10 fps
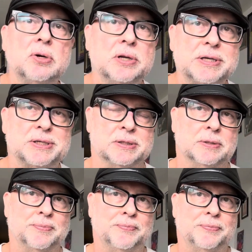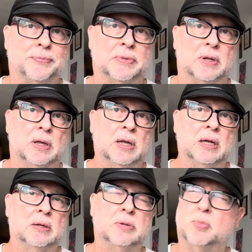listen,
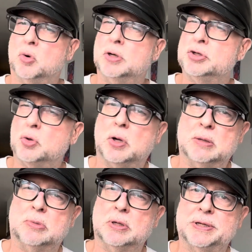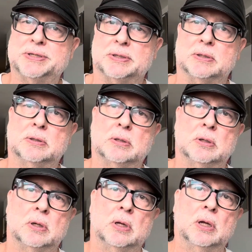the more enjoyable listen.
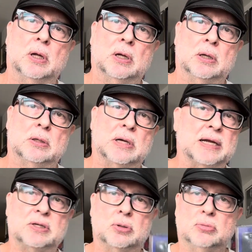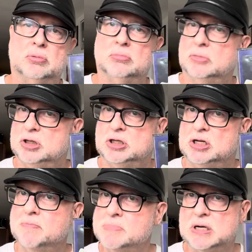Not to
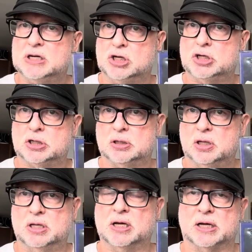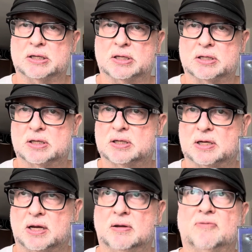diminish this. This is
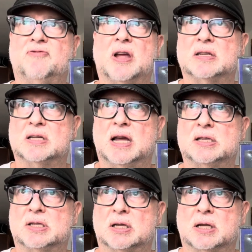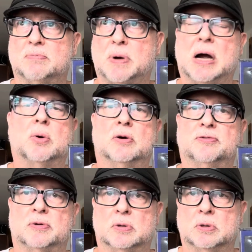a fantastic and
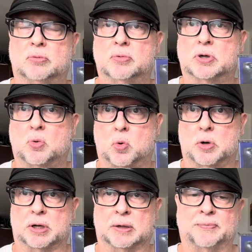powerful recording.